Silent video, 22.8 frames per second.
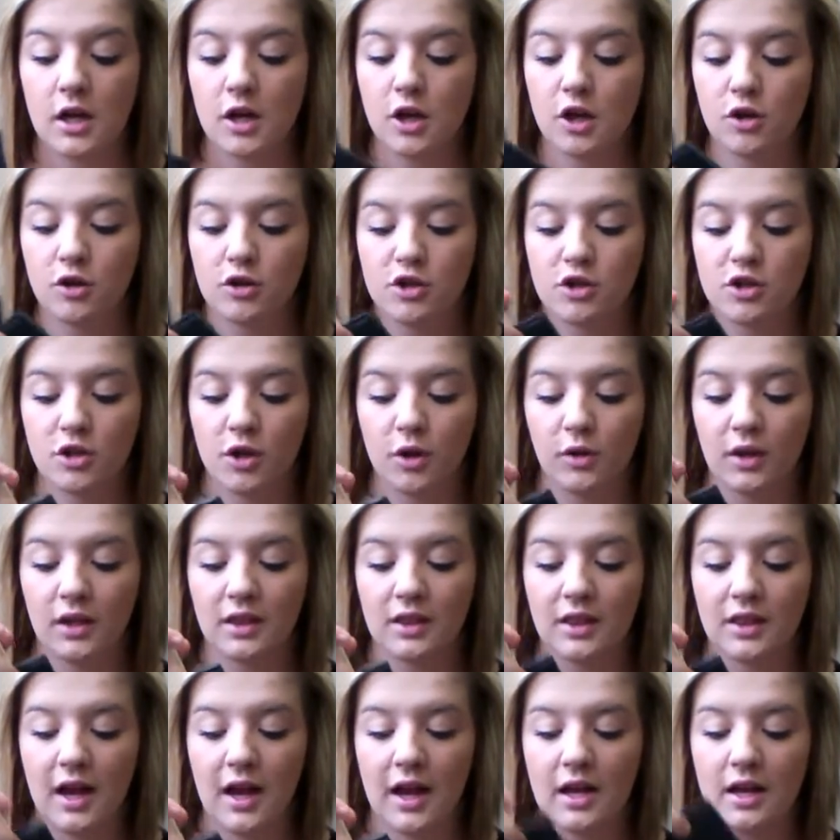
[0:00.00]
You just go like
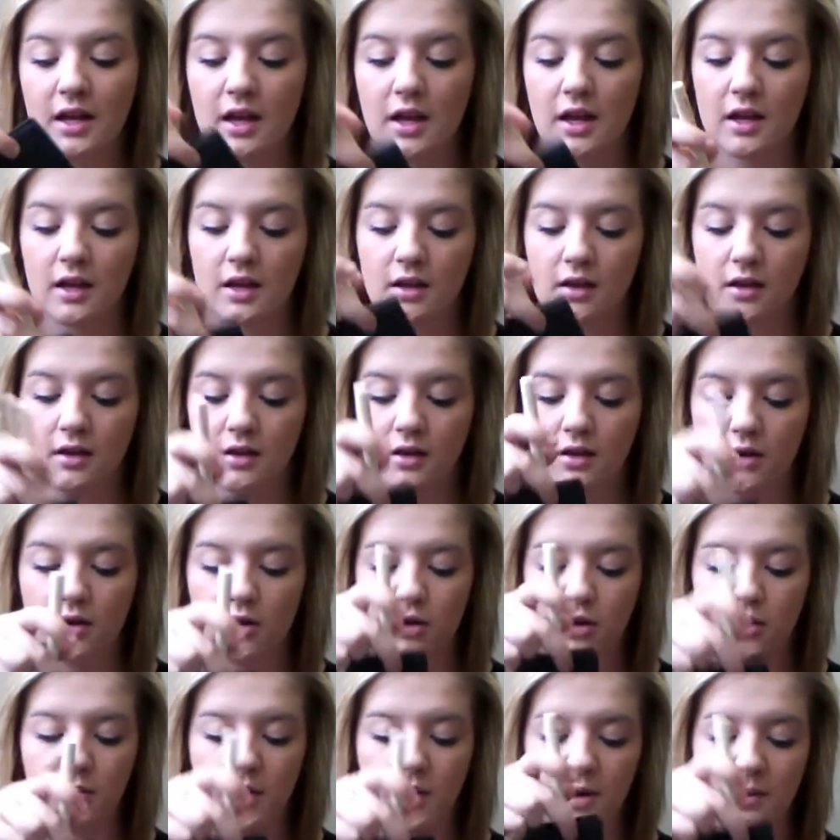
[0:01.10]
that
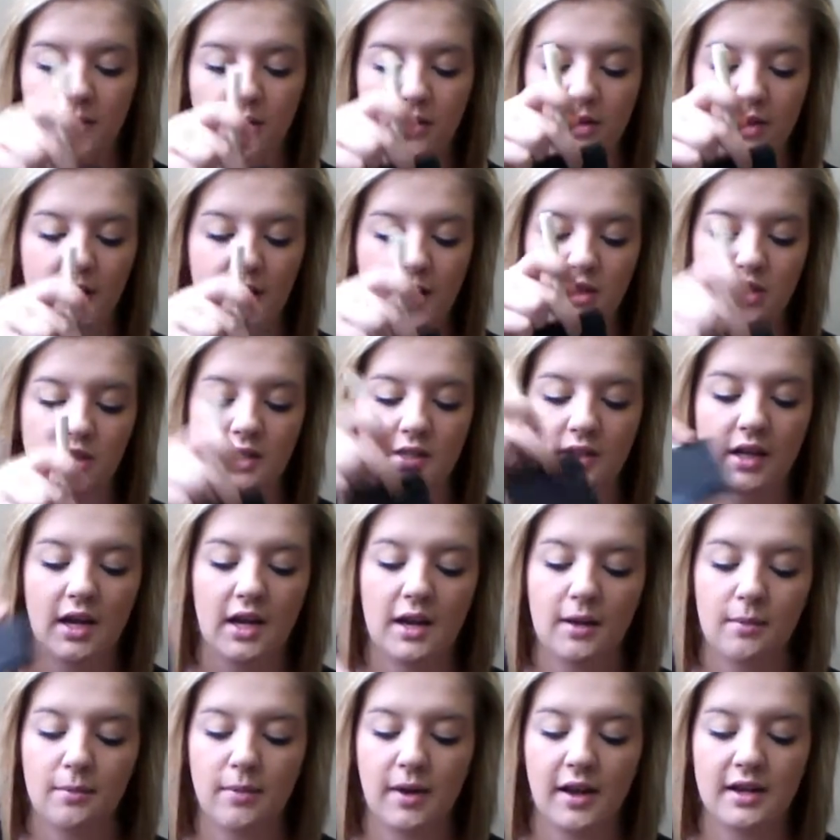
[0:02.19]
all the way around the edges,
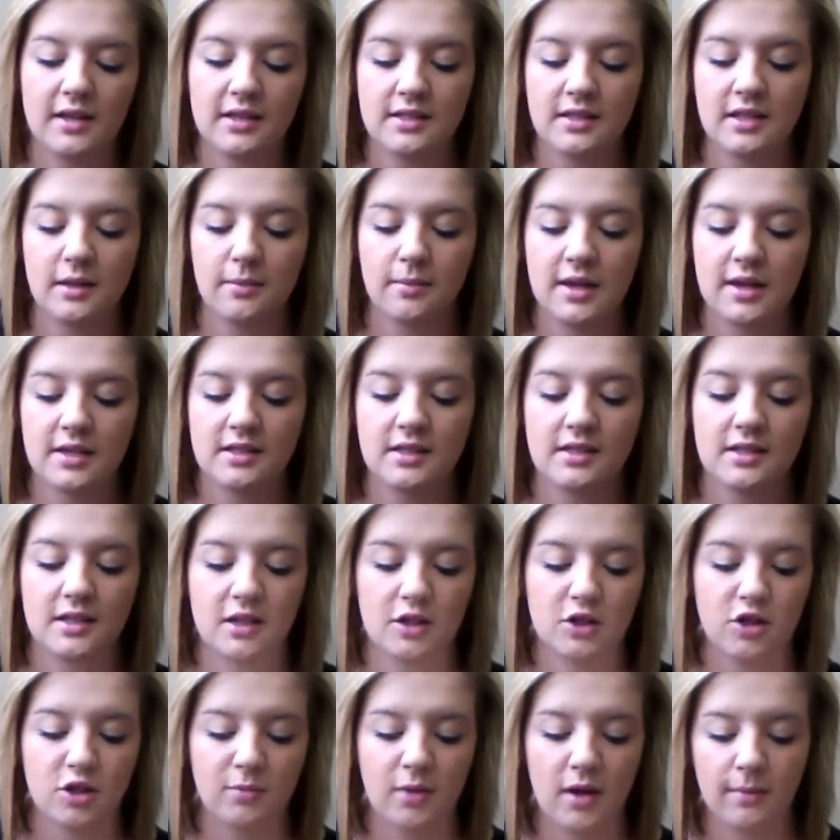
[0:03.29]
and it bends the piece of the
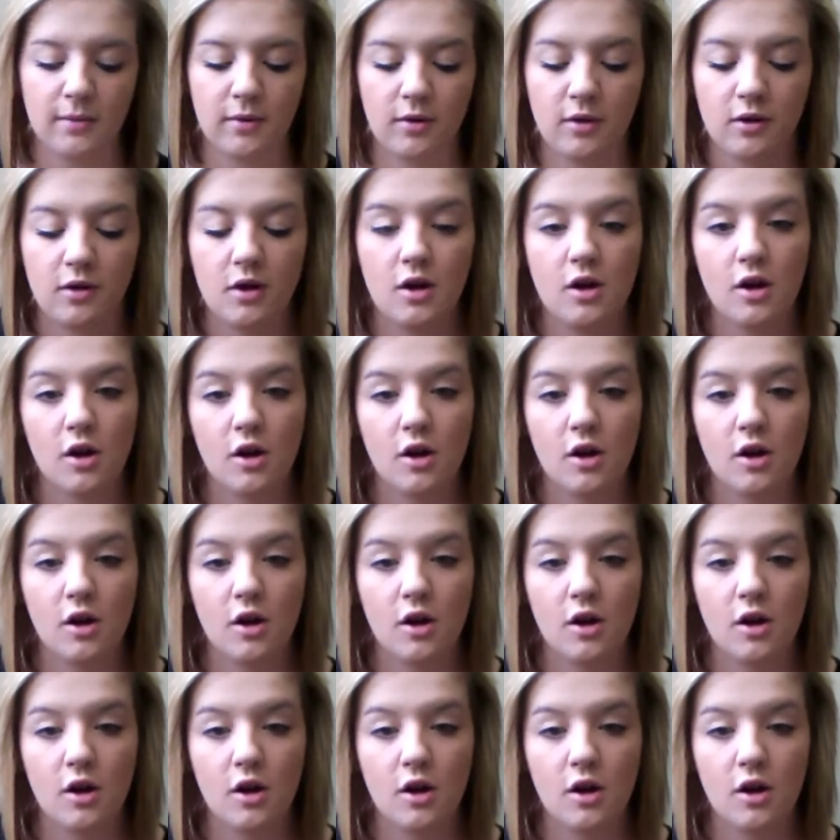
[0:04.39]
tissue paper